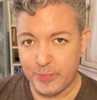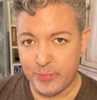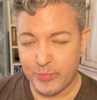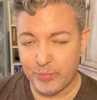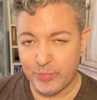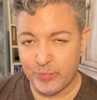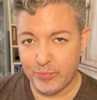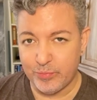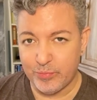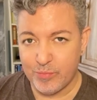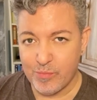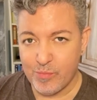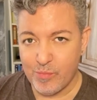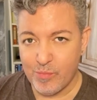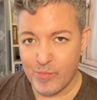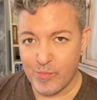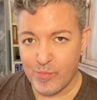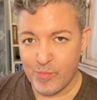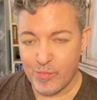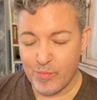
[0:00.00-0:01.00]

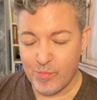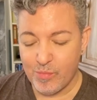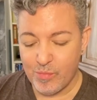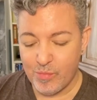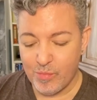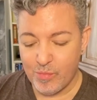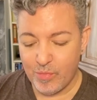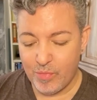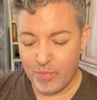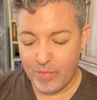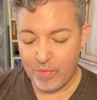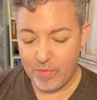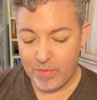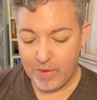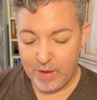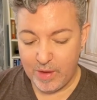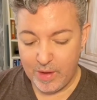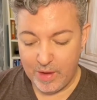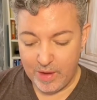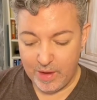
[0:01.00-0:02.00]

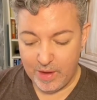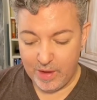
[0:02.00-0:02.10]
[no speech]